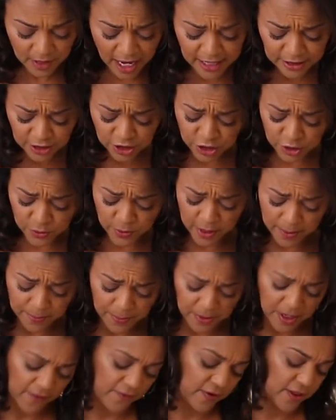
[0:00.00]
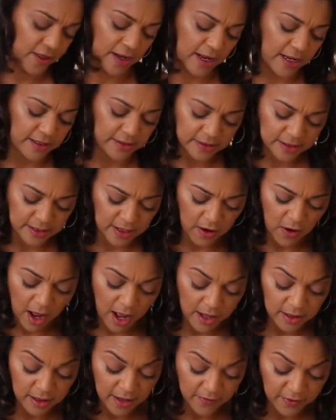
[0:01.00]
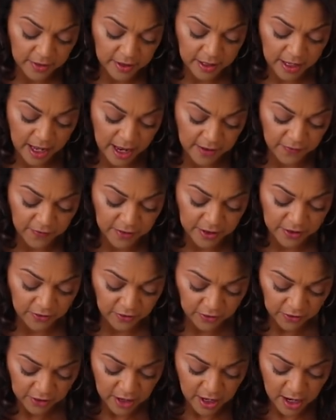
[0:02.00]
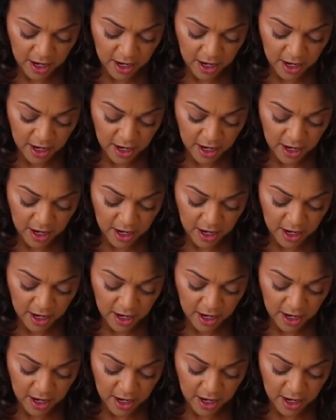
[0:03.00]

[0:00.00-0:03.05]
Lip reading: and shrimp and everything else. So I love a good catfish.